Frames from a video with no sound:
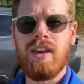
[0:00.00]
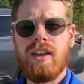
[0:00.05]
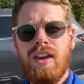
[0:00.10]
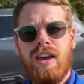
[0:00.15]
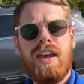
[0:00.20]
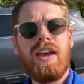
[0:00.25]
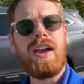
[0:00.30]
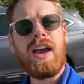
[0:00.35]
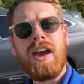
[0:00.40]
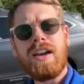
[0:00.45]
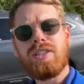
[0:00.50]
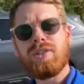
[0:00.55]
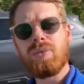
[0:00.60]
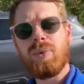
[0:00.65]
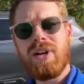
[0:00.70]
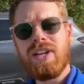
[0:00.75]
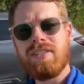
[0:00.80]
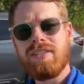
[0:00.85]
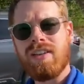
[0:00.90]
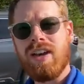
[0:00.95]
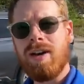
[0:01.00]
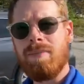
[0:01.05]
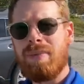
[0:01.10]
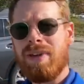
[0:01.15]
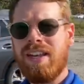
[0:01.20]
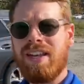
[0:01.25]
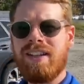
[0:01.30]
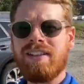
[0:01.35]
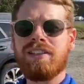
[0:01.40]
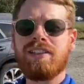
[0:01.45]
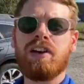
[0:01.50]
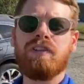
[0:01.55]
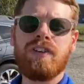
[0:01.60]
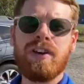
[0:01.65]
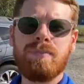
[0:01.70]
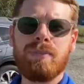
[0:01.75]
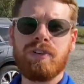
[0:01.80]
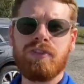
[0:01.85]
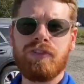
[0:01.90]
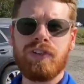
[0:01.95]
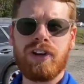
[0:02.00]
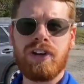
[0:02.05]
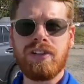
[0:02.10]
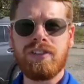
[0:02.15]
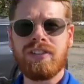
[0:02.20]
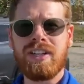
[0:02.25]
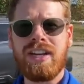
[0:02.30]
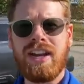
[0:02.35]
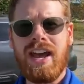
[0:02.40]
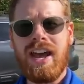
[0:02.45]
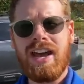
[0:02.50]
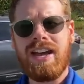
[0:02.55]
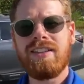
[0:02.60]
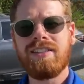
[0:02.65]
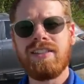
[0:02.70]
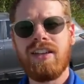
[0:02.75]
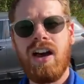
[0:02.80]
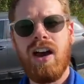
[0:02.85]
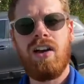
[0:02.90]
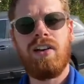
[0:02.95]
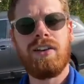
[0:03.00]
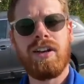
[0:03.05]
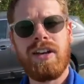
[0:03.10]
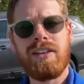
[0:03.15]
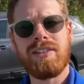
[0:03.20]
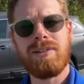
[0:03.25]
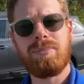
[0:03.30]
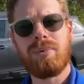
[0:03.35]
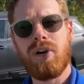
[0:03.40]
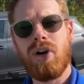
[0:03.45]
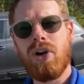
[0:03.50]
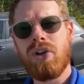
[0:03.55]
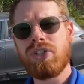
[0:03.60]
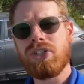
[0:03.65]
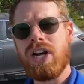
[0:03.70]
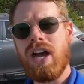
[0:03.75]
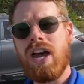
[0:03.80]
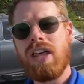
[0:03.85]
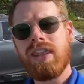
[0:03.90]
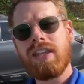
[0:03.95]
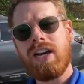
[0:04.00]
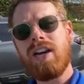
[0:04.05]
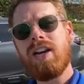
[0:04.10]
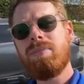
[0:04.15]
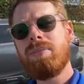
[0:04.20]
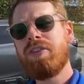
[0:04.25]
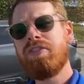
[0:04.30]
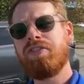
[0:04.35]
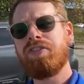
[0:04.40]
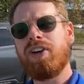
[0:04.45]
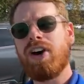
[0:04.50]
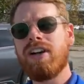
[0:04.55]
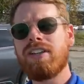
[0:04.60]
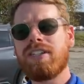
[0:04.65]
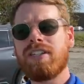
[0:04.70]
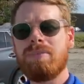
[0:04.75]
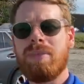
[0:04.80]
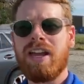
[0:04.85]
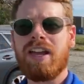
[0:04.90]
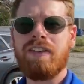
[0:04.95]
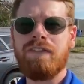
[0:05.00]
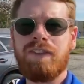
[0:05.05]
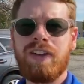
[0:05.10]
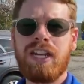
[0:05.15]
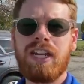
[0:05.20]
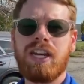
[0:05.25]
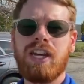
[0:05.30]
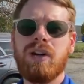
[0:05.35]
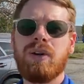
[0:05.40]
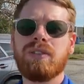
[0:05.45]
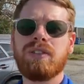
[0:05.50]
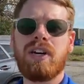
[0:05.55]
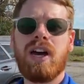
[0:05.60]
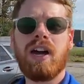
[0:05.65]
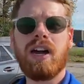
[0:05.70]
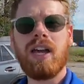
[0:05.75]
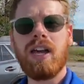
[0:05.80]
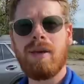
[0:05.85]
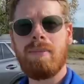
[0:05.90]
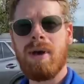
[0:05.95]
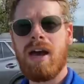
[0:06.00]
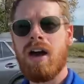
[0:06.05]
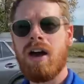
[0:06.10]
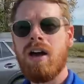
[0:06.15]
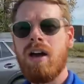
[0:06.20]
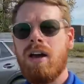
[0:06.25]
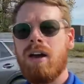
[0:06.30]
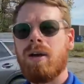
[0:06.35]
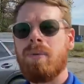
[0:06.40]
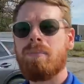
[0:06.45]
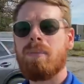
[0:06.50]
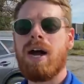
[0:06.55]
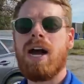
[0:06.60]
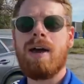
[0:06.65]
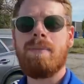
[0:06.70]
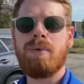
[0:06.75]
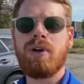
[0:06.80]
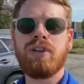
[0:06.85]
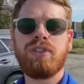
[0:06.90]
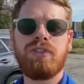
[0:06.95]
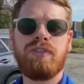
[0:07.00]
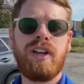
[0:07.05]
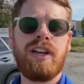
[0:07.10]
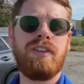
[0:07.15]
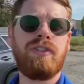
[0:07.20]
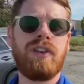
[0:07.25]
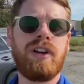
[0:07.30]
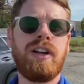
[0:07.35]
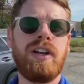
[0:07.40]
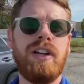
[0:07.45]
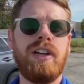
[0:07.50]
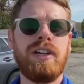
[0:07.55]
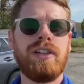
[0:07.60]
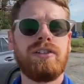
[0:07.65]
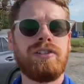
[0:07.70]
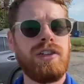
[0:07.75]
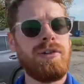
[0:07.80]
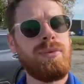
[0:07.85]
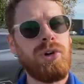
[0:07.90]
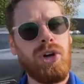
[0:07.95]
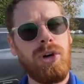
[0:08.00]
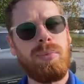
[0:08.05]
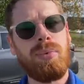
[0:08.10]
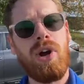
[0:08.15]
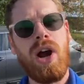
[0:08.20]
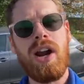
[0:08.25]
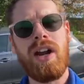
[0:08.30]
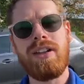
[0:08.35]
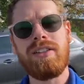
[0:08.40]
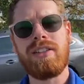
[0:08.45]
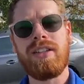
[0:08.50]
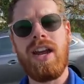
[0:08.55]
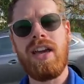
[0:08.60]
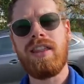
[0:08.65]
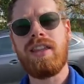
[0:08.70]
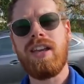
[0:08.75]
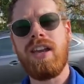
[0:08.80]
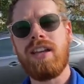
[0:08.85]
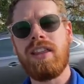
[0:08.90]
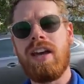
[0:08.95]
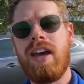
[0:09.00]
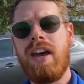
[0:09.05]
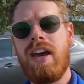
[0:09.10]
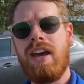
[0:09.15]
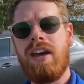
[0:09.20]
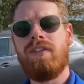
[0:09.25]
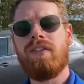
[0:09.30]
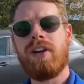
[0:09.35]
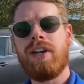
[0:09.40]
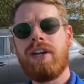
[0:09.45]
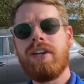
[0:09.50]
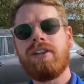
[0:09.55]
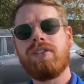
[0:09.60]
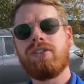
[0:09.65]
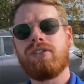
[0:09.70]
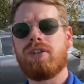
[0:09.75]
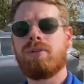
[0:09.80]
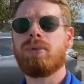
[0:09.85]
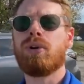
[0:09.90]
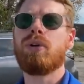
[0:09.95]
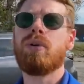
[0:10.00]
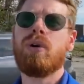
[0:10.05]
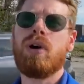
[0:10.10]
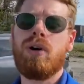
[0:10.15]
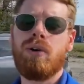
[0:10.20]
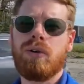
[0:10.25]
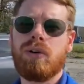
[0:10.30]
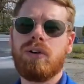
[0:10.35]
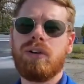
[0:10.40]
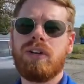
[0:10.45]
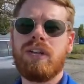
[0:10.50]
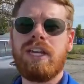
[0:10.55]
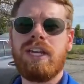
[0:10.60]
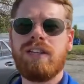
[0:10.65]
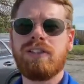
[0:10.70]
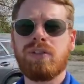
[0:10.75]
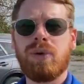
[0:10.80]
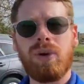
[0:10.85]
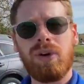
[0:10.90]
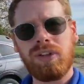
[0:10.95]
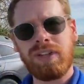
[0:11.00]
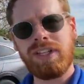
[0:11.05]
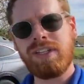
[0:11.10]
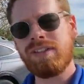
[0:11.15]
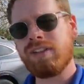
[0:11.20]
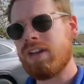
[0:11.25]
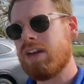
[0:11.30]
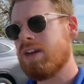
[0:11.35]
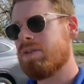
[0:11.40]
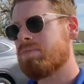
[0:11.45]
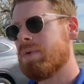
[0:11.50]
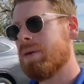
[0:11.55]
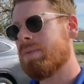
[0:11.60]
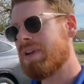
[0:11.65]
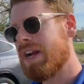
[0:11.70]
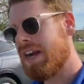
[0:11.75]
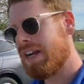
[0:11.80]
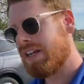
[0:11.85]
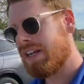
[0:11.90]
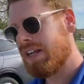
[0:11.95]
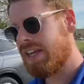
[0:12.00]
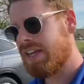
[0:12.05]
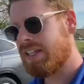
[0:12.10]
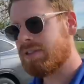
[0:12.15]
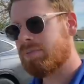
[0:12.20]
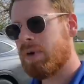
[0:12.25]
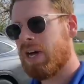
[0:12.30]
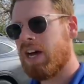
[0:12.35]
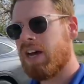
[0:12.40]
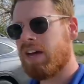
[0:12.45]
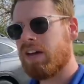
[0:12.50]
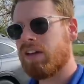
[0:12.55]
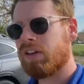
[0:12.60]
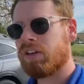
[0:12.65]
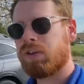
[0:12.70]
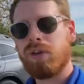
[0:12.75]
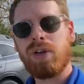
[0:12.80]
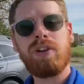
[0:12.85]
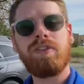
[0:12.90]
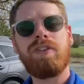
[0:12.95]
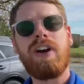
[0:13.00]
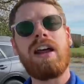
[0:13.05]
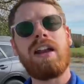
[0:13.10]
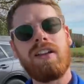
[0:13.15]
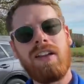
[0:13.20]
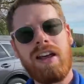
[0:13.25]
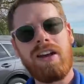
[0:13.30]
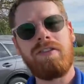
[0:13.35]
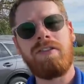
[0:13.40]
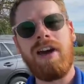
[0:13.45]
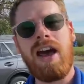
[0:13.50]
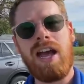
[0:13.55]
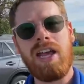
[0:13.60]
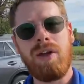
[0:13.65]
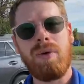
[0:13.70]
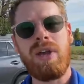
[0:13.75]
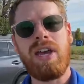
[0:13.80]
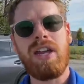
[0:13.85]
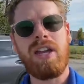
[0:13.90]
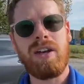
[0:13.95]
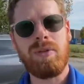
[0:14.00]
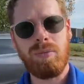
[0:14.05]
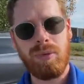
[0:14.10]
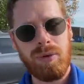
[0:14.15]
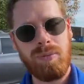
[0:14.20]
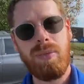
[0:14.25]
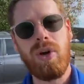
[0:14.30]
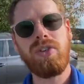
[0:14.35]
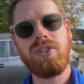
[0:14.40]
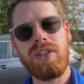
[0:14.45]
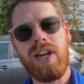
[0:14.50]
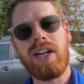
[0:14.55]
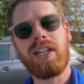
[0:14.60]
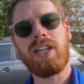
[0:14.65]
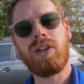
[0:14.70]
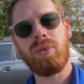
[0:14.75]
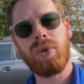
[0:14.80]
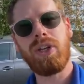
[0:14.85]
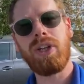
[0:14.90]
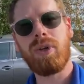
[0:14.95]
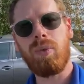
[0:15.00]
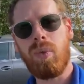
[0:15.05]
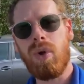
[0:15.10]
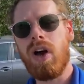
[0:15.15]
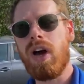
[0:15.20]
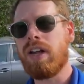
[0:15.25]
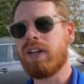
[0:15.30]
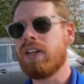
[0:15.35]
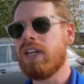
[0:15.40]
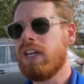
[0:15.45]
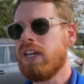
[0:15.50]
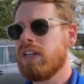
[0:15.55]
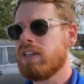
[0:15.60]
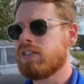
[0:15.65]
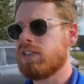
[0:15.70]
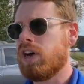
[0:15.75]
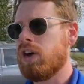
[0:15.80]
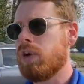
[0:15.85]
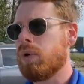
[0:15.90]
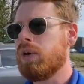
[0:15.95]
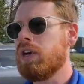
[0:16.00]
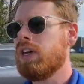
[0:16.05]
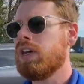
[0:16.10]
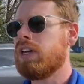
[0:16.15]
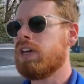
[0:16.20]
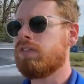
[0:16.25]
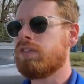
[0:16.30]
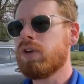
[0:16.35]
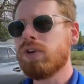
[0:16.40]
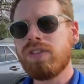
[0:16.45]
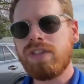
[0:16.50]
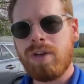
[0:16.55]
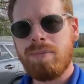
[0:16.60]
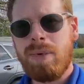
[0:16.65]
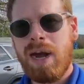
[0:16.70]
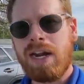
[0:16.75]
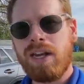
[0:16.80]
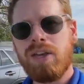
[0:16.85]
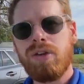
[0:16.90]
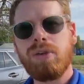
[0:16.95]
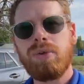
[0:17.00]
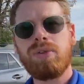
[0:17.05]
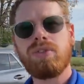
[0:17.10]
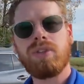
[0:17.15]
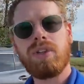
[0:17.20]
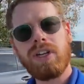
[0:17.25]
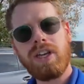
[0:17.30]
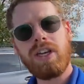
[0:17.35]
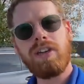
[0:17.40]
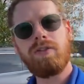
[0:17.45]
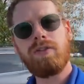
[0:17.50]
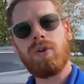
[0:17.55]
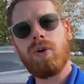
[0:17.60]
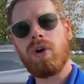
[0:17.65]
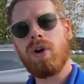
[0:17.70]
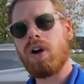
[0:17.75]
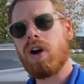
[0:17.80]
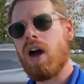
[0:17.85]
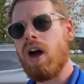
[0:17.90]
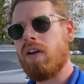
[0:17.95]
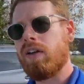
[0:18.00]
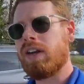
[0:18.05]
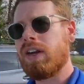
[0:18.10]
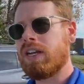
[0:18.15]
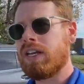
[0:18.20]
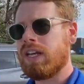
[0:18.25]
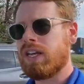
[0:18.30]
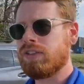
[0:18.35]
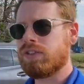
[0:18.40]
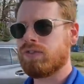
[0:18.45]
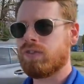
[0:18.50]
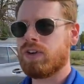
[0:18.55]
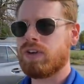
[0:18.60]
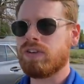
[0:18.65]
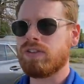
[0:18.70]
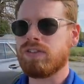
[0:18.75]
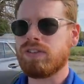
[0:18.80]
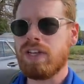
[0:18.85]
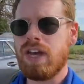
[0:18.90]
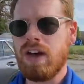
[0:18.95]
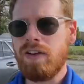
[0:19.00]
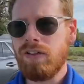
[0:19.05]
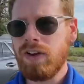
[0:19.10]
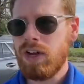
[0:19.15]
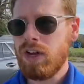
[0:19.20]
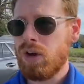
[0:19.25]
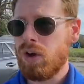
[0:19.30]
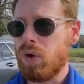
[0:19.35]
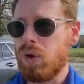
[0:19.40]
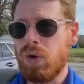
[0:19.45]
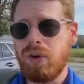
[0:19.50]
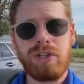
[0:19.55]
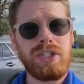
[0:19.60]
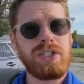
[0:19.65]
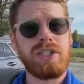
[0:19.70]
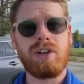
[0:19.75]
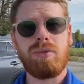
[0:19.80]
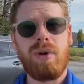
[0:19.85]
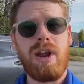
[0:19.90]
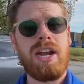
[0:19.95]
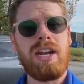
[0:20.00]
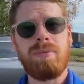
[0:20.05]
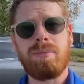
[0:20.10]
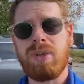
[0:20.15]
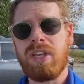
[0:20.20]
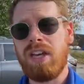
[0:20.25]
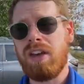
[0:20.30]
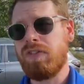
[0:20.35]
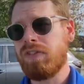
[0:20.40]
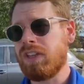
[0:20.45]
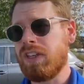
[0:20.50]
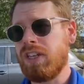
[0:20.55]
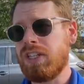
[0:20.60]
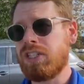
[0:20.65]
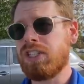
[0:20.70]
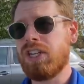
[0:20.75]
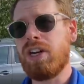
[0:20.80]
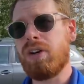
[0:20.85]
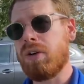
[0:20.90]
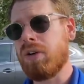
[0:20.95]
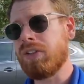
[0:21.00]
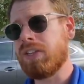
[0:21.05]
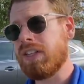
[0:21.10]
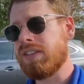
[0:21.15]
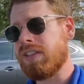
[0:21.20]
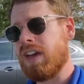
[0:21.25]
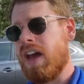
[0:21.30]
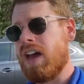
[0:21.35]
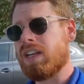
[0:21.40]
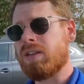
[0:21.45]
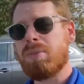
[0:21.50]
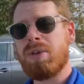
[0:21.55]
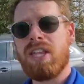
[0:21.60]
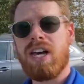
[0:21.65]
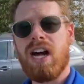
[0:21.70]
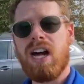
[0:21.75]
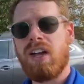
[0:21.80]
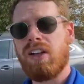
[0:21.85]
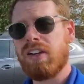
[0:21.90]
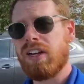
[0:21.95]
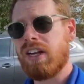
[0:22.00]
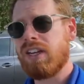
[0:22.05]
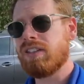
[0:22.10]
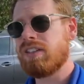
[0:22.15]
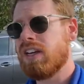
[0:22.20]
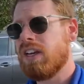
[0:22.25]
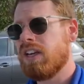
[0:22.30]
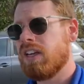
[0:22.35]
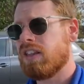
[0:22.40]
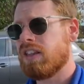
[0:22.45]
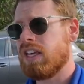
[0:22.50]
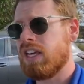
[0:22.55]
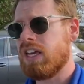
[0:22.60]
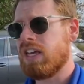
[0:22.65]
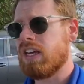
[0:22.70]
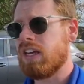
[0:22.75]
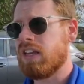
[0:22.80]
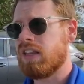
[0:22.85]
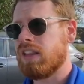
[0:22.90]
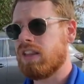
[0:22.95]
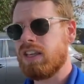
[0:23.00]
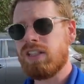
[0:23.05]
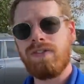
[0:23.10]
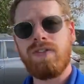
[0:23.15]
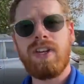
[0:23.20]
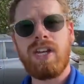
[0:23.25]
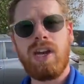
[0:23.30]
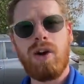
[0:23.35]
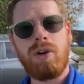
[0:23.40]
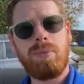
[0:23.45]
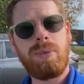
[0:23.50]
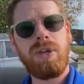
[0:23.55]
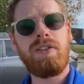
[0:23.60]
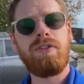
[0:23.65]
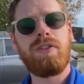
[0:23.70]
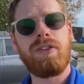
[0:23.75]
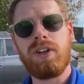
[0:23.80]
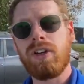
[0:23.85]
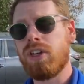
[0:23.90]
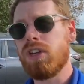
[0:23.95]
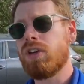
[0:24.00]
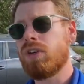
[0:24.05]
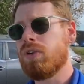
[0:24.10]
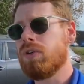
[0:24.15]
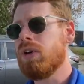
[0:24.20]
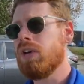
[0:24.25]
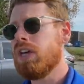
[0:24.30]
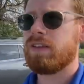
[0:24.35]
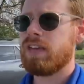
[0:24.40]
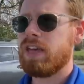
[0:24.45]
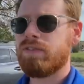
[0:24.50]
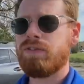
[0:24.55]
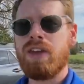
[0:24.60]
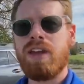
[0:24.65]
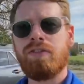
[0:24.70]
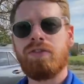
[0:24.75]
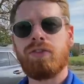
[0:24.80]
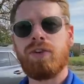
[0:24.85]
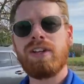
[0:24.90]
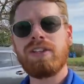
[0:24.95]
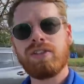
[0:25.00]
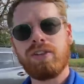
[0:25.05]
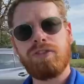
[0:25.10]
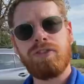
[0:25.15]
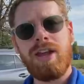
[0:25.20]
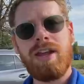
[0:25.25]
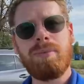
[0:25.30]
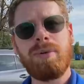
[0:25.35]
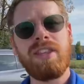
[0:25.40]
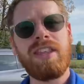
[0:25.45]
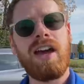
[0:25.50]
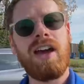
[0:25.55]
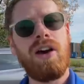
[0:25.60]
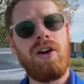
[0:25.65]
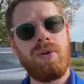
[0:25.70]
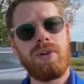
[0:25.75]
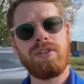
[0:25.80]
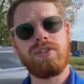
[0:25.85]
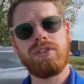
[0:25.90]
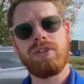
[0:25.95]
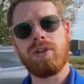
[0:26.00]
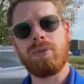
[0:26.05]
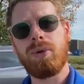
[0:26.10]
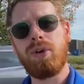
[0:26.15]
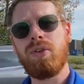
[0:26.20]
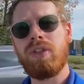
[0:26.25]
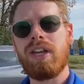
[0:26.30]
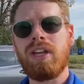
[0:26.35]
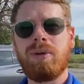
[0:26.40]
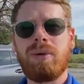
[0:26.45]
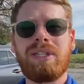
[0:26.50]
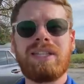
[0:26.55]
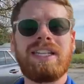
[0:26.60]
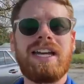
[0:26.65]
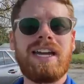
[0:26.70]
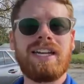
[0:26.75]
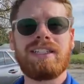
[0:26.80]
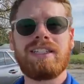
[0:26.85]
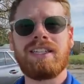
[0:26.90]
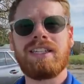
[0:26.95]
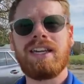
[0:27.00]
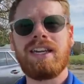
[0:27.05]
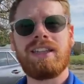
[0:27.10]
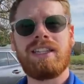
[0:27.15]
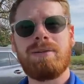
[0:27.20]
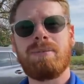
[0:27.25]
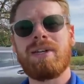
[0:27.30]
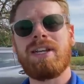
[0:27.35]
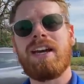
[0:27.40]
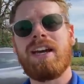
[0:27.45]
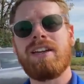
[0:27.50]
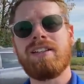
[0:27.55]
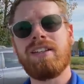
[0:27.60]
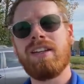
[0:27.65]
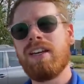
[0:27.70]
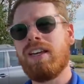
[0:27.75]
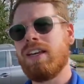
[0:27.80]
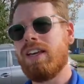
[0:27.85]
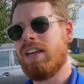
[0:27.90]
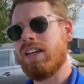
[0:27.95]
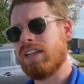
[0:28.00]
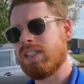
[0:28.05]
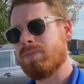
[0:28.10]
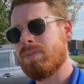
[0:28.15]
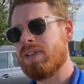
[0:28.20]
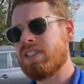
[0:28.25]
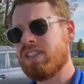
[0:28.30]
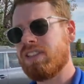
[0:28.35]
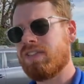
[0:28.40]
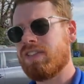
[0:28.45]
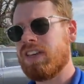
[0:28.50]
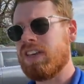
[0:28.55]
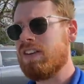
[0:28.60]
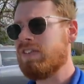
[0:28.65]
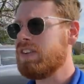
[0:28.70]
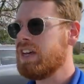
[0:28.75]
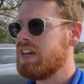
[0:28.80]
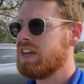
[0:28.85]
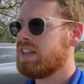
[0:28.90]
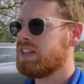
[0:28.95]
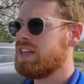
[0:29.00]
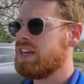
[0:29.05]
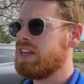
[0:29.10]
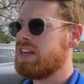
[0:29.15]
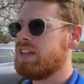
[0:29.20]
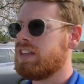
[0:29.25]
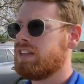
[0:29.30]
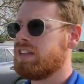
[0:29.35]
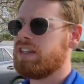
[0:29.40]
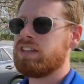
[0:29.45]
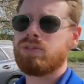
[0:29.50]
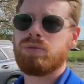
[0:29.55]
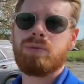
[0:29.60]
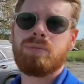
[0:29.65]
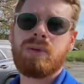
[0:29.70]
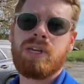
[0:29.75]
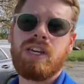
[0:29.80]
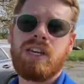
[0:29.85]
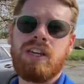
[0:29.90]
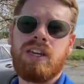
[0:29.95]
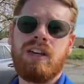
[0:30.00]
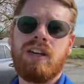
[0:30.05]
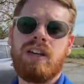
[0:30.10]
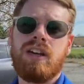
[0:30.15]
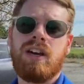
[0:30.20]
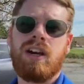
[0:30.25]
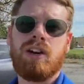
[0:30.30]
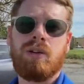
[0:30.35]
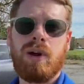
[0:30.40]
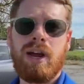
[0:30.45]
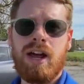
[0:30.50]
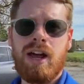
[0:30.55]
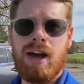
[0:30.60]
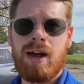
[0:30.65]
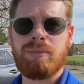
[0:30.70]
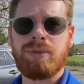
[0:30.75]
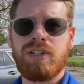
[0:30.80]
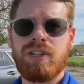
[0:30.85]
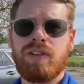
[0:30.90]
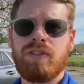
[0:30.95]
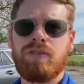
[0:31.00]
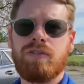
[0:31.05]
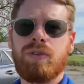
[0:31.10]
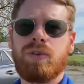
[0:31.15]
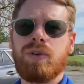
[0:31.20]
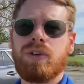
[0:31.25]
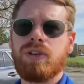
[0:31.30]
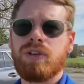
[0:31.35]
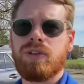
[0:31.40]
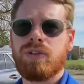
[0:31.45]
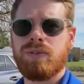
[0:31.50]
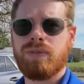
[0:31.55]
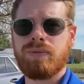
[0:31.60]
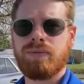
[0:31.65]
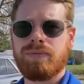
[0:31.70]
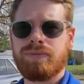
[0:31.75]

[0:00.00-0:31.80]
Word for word: Hey guys, what is up? It is November first, and as the holidays approach, I thought it'd be fun to make a video talking about my most favorite Subaru products that I think that every Subaru owner needs, or at least maybe not needs, but could find a lot of value in and would most likely really want. So if you're somebody who's looking for holiday gifts for yourself or just a random gift in general, doesn't have to be the holidays, then this video will be for you. If you have friends or family that own a Subaru that you would like to get them a nice inexpensive gift, then this would be a great option for you.